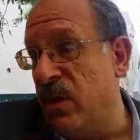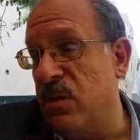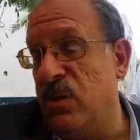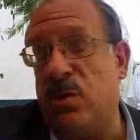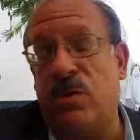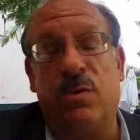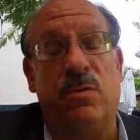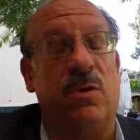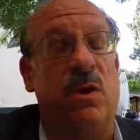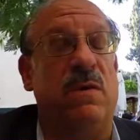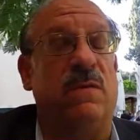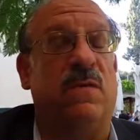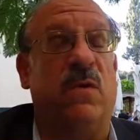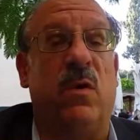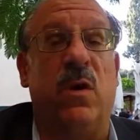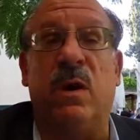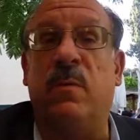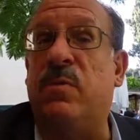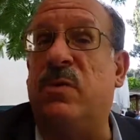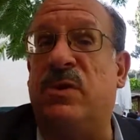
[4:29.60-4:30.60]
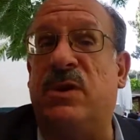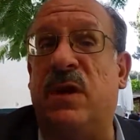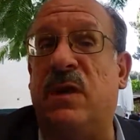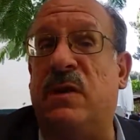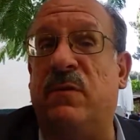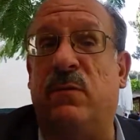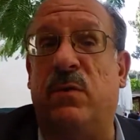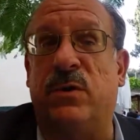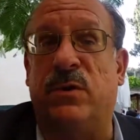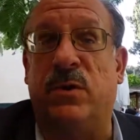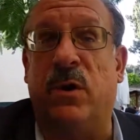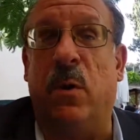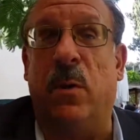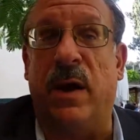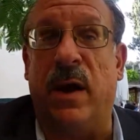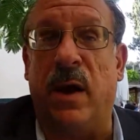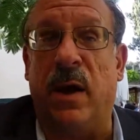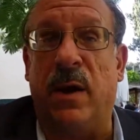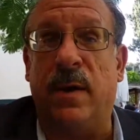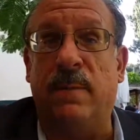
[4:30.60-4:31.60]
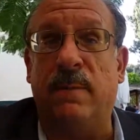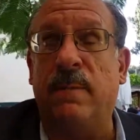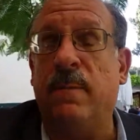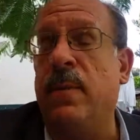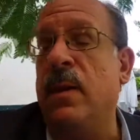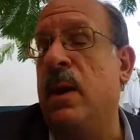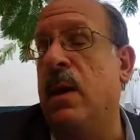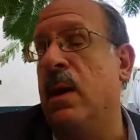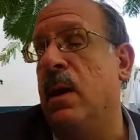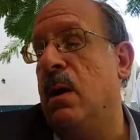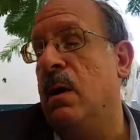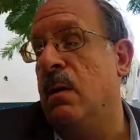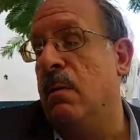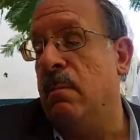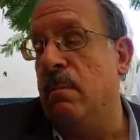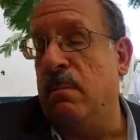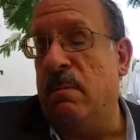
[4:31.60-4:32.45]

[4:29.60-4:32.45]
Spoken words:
30-40% of what's going on.